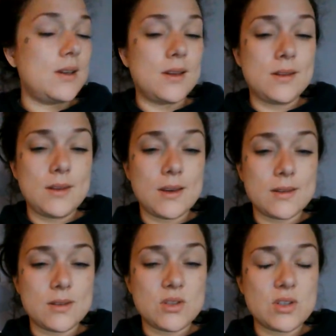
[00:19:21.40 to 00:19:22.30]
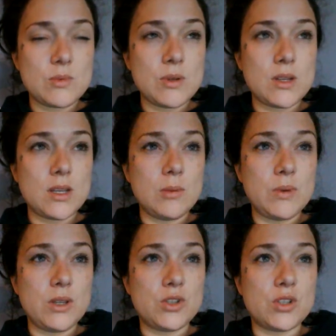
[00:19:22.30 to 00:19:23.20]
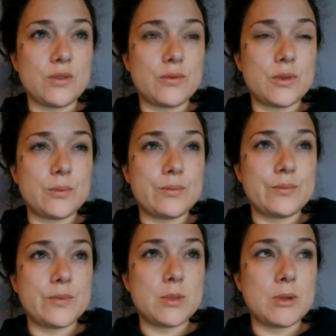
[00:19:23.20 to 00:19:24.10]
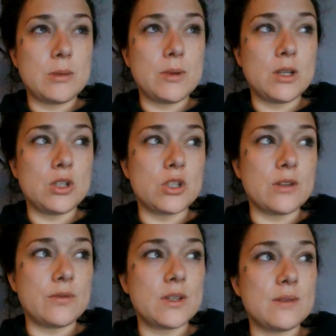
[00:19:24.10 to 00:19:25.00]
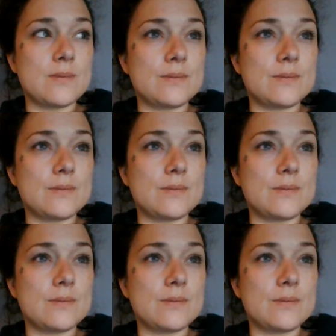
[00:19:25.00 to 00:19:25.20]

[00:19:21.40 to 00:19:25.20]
And yeah, this has just been a big shift. It's been a big shift.